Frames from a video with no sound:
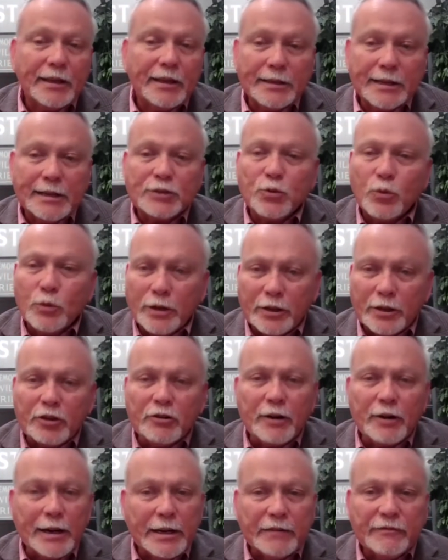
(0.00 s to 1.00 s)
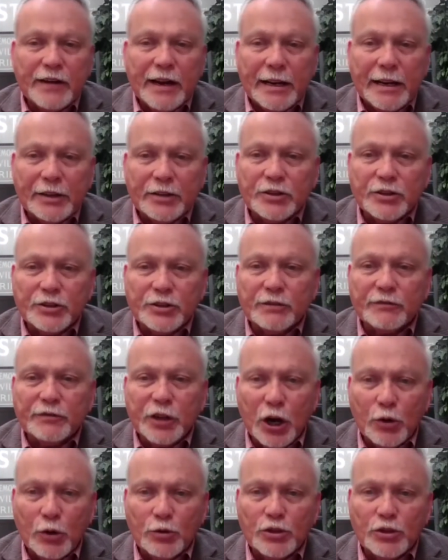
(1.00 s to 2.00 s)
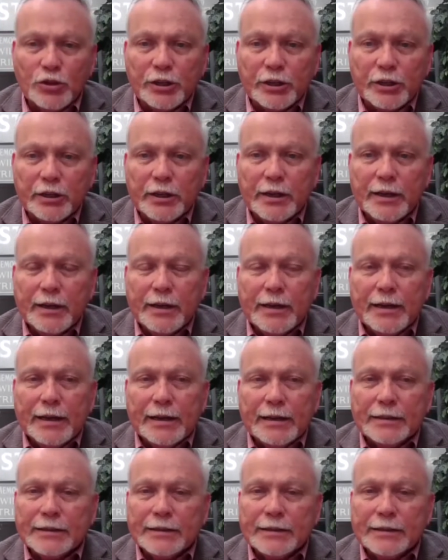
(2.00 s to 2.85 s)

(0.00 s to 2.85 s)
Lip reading: And I think that's one of the great advantages of coaching.